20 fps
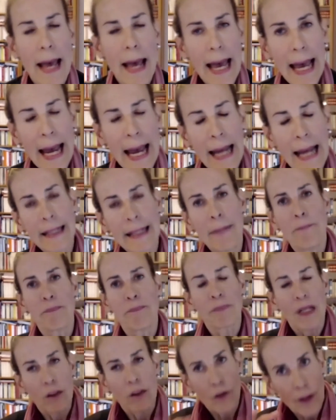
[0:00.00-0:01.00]
And
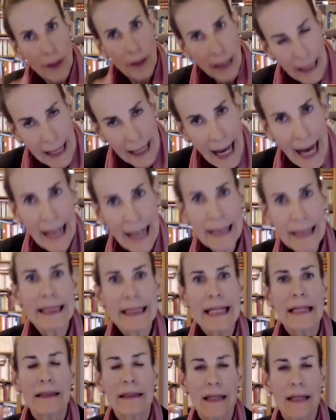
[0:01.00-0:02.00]

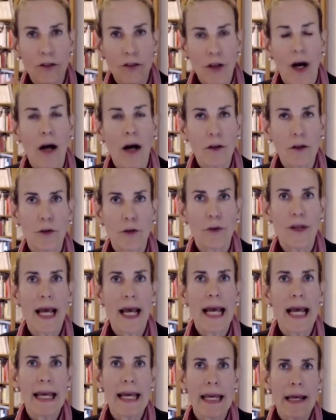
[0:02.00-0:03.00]
regarding the talk
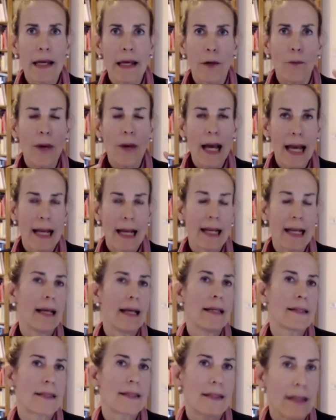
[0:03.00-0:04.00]
today, well,
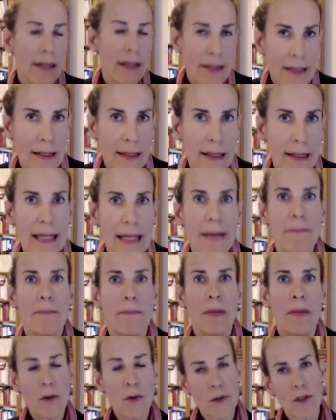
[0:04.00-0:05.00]
certainly
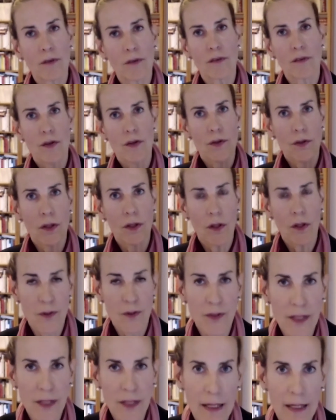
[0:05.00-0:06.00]
most of the
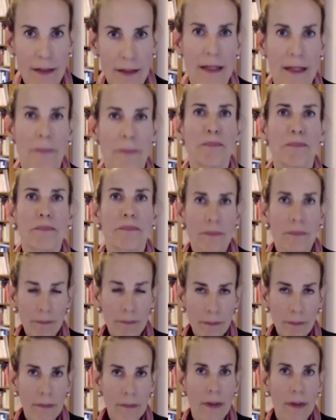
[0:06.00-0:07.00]
sources
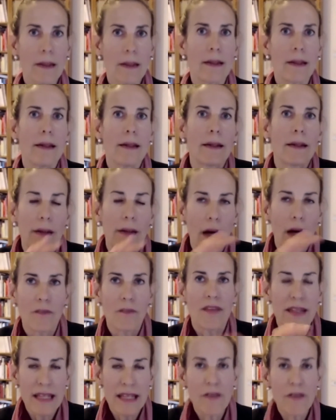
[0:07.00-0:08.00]
Eh, of
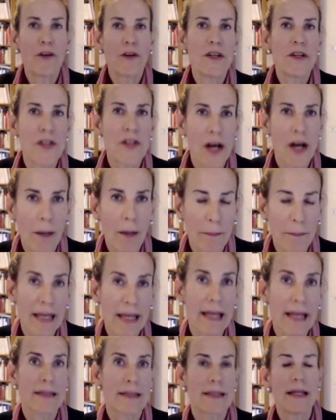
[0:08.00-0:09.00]
the different
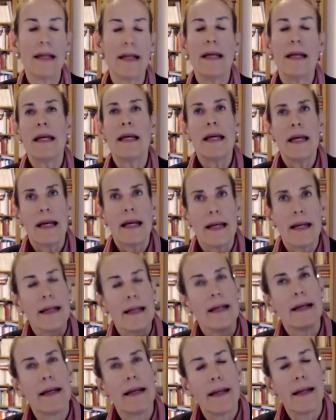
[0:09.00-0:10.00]
topics
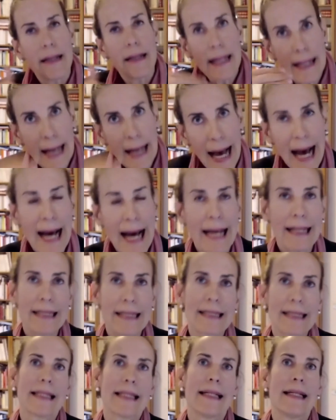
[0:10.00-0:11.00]
eh,
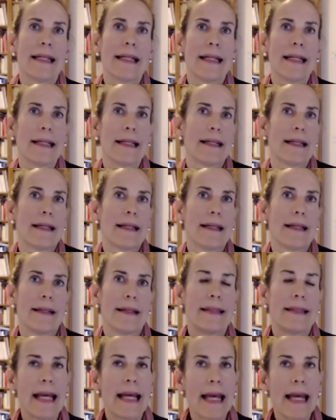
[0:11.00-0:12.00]
regards eh,
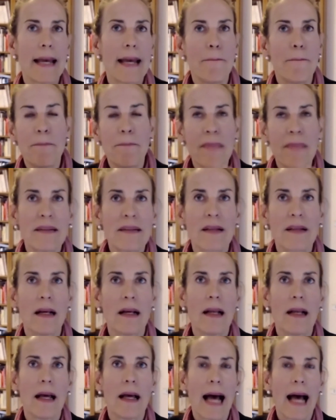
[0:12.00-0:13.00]
the middle,
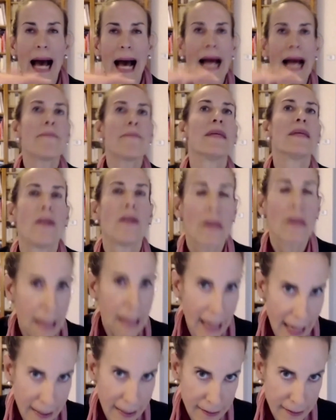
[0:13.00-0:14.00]
high middle
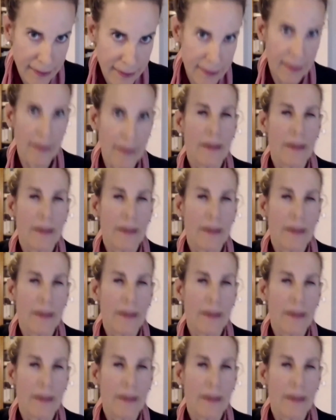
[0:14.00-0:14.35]
class.